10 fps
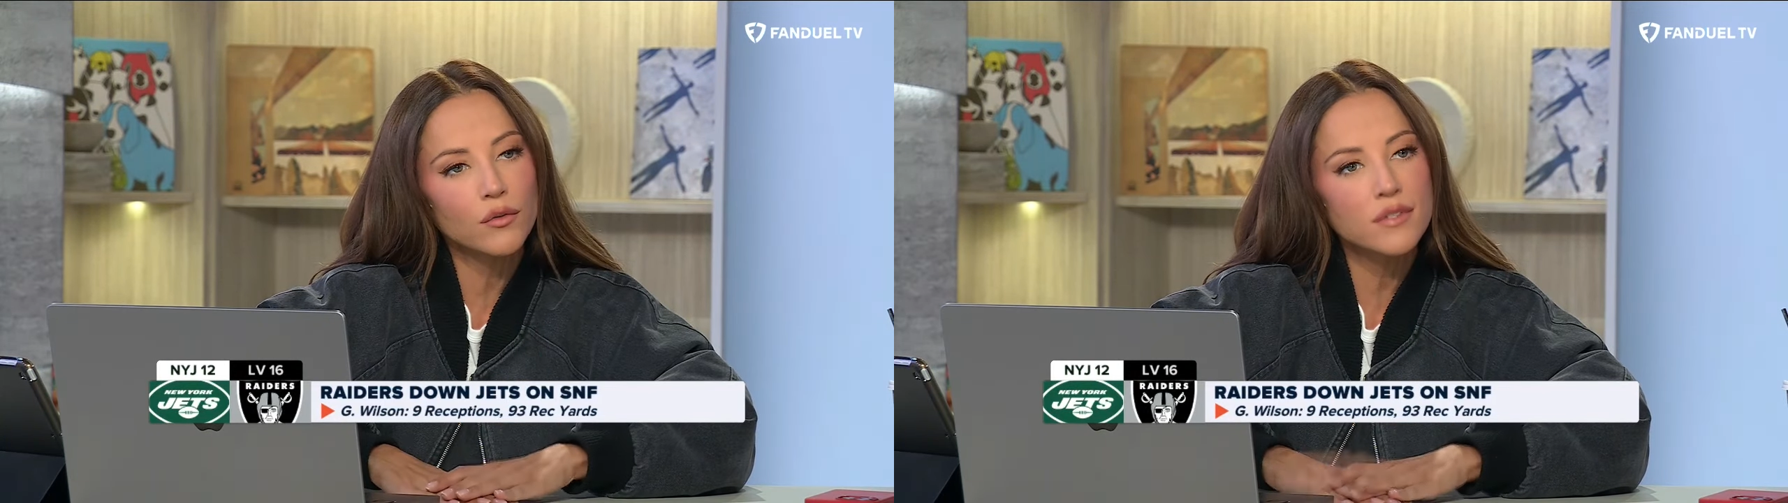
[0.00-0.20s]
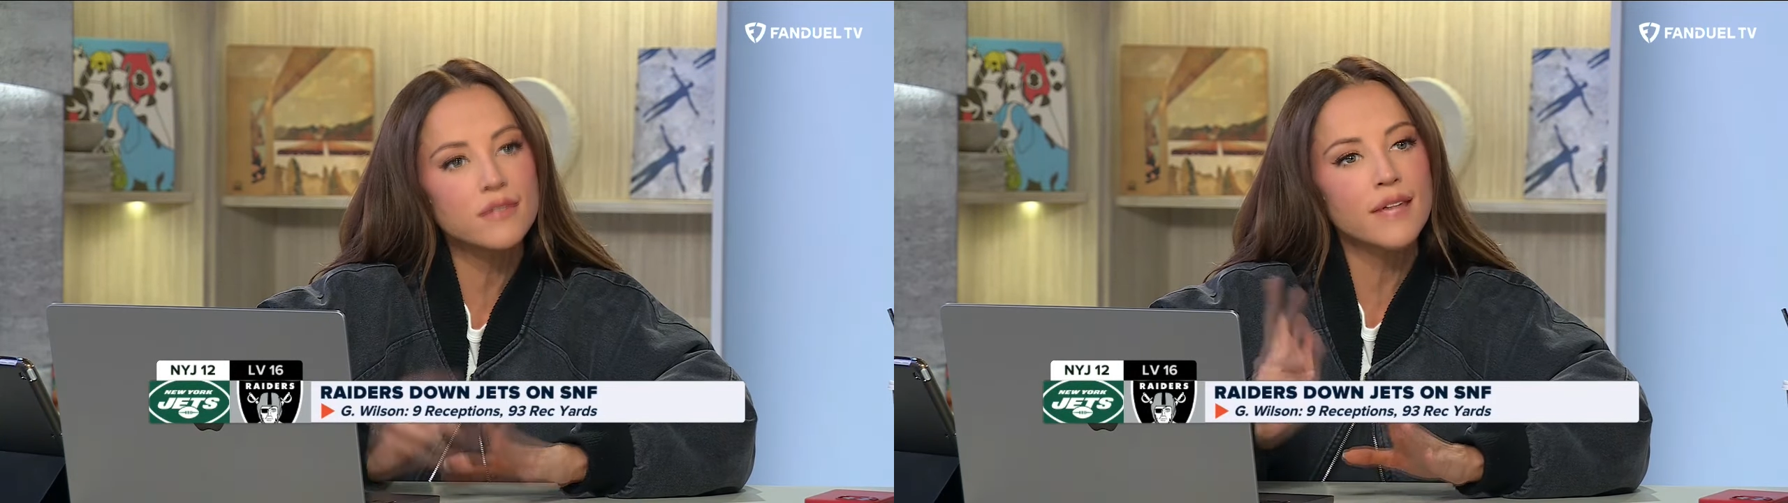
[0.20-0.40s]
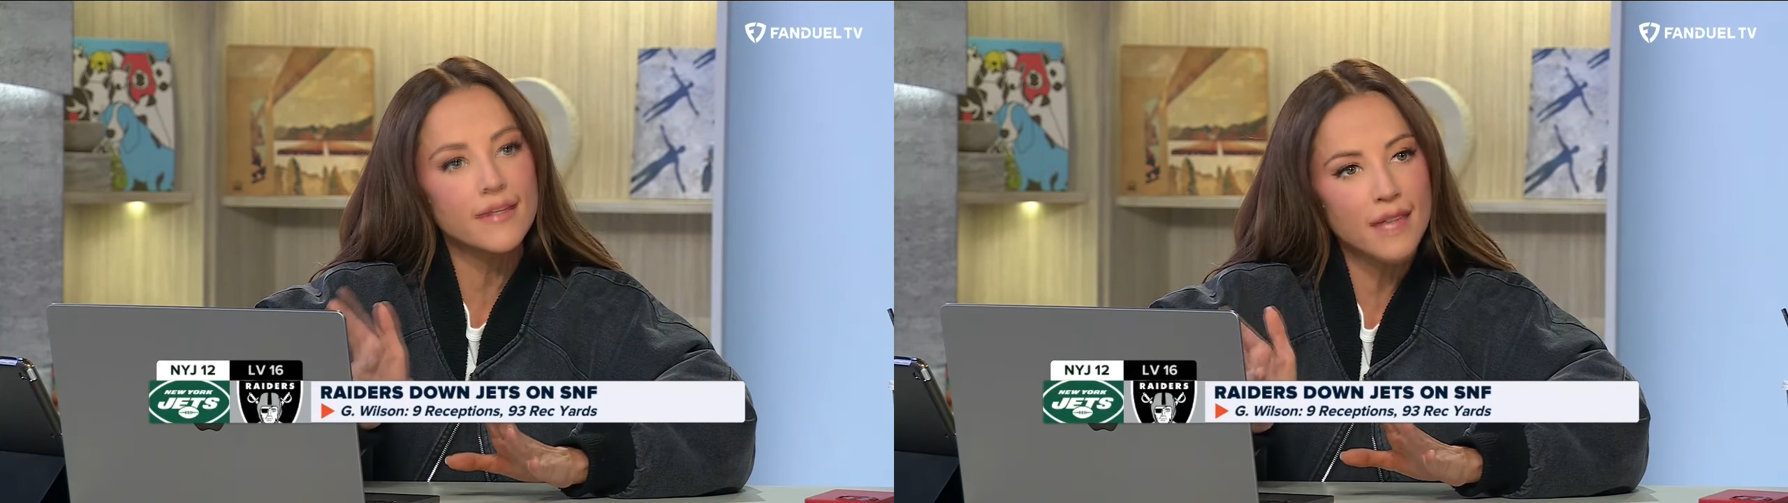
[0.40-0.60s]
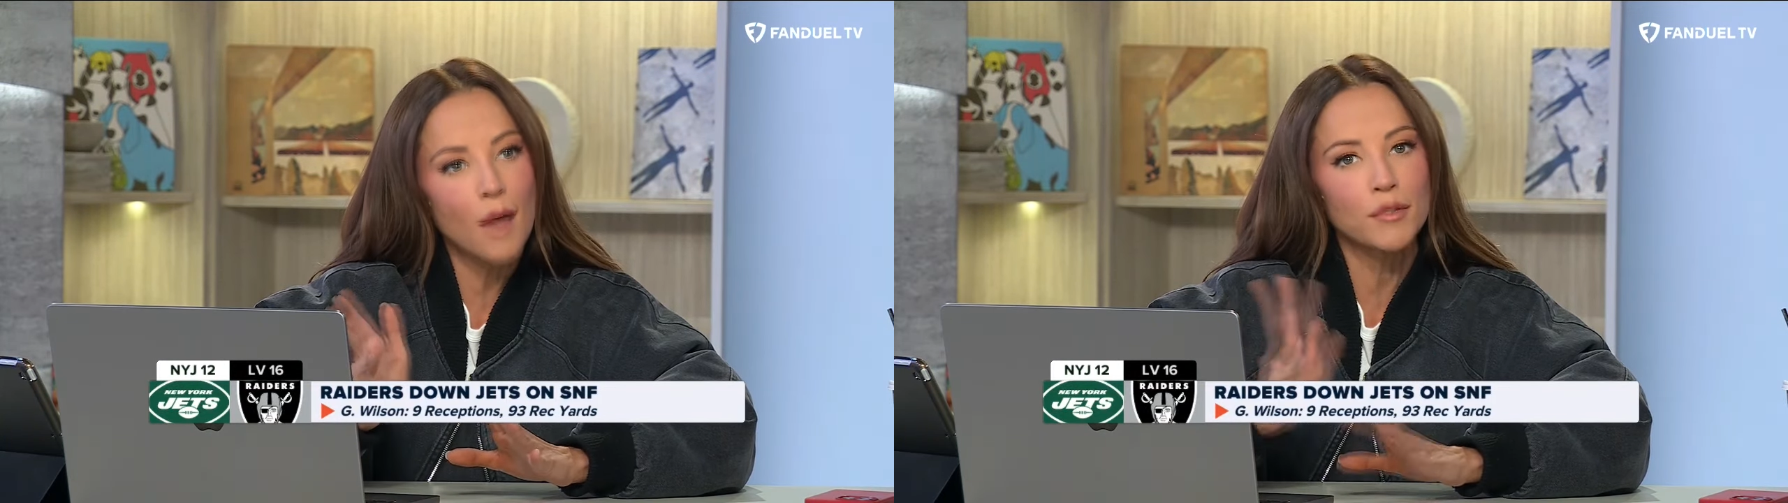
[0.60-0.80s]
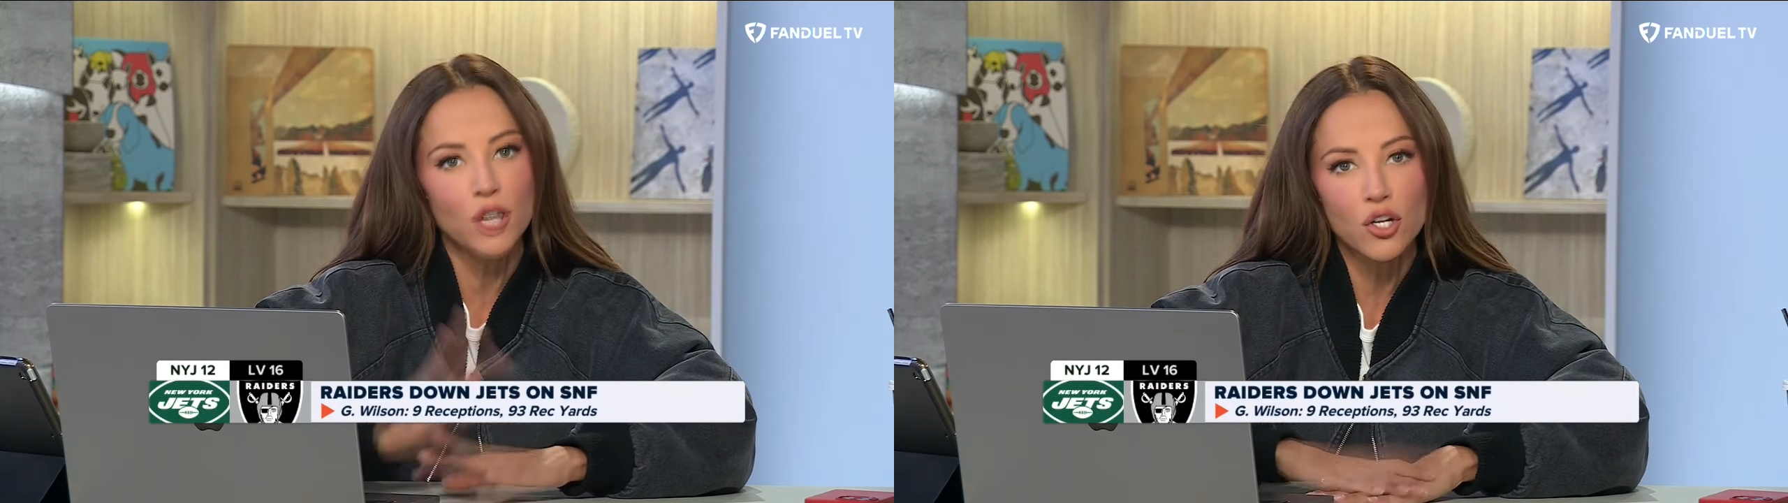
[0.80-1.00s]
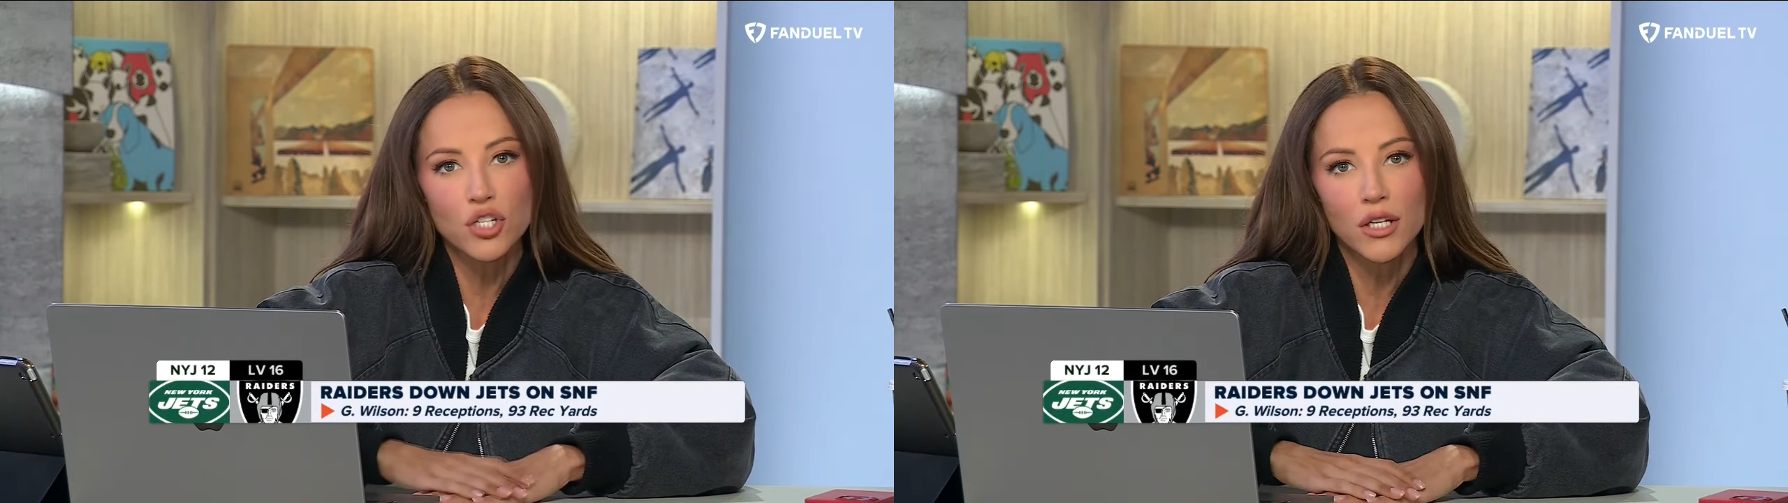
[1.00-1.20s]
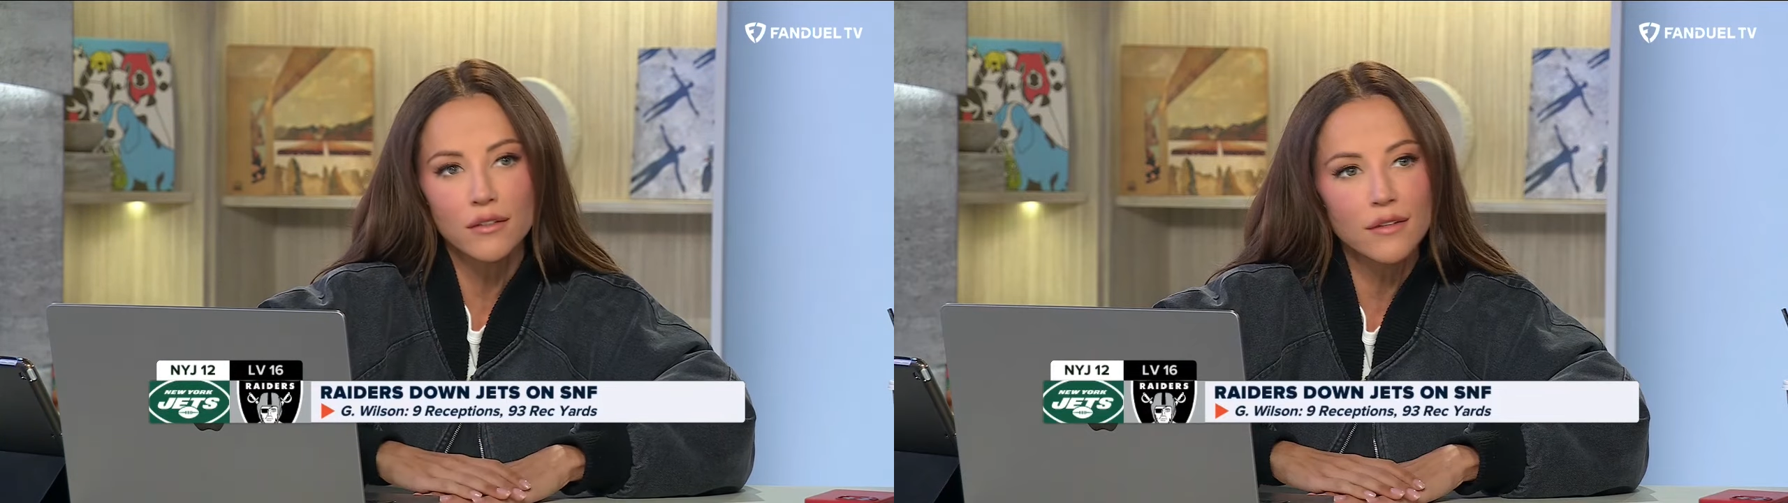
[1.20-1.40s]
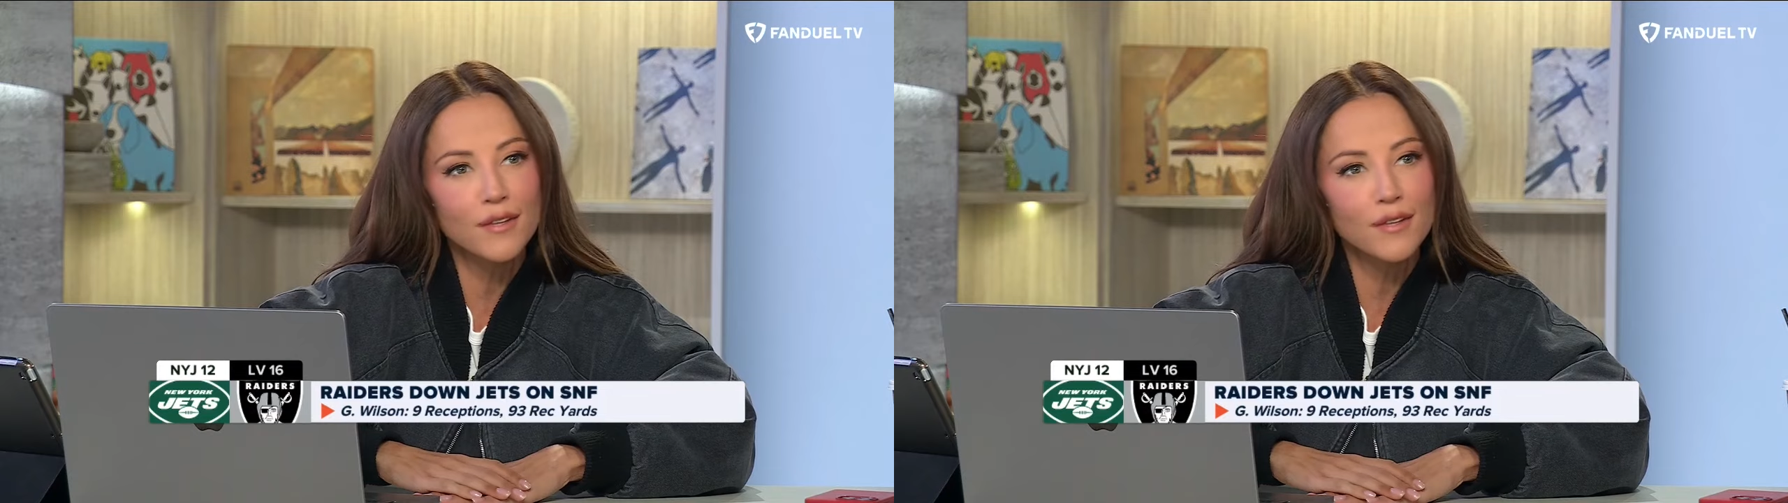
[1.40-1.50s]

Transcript: sabotaging.